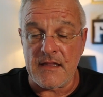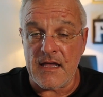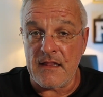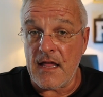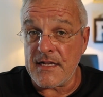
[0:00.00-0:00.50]
a
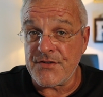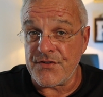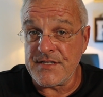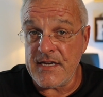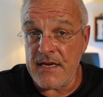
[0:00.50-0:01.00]
lot of lots for
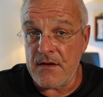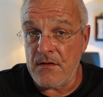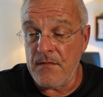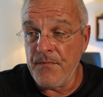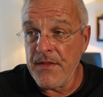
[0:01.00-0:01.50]

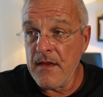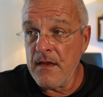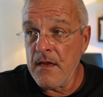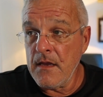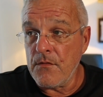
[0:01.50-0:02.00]
sale,
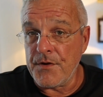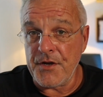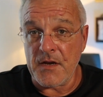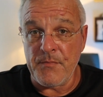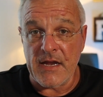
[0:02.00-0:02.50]
where you
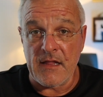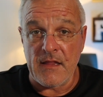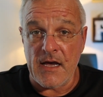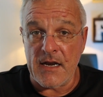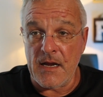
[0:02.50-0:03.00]
can pick a
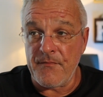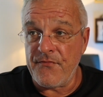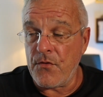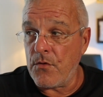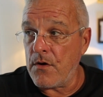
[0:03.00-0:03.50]
lot up
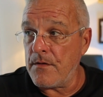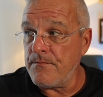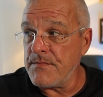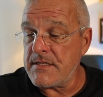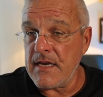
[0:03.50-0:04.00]

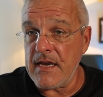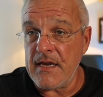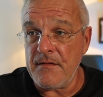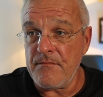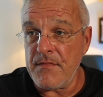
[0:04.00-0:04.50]
for,
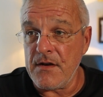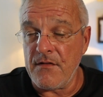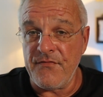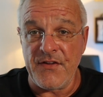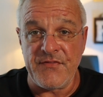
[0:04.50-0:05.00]
say,
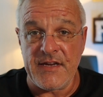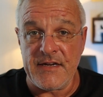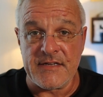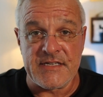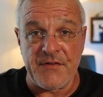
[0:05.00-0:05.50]

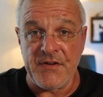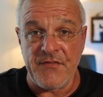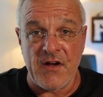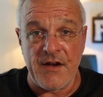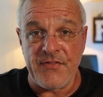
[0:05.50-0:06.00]
50 to
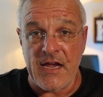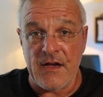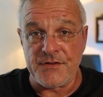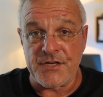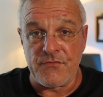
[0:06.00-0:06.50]

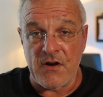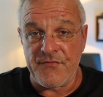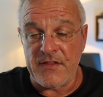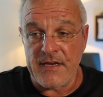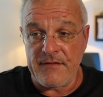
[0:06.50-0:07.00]
75,000,
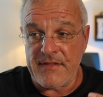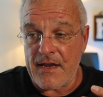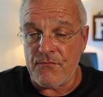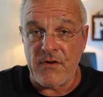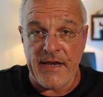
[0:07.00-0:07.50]
roughly
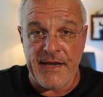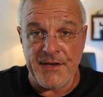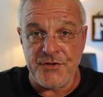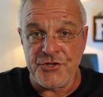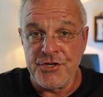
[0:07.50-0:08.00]
that
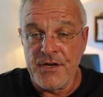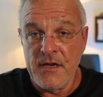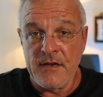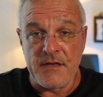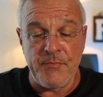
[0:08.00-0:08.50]
range,
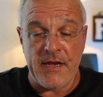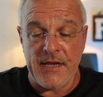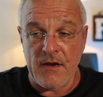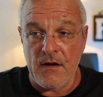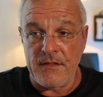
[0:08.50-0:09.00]

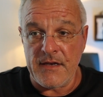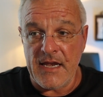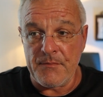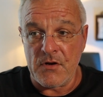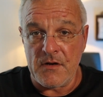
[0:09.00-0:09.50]
depending on the
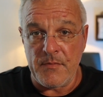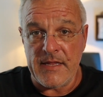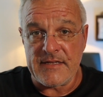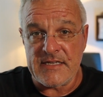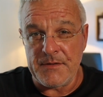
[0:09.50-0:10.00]
neighborhood. But
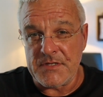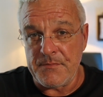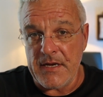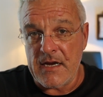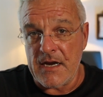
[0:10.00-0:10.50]
that seems to
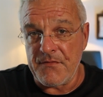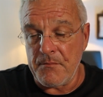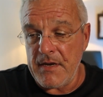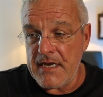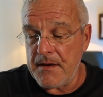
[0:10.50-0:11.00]
be kind of
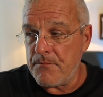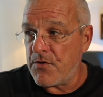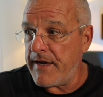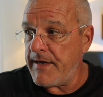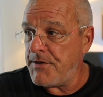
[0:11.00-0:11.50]
a medium
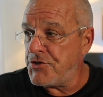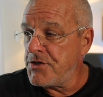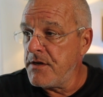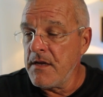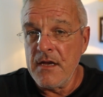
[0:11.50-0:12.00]

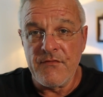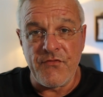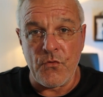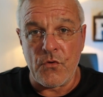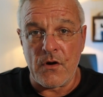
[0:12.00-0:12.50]
range
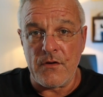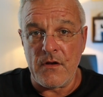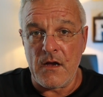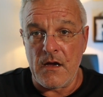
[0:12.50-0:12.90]
for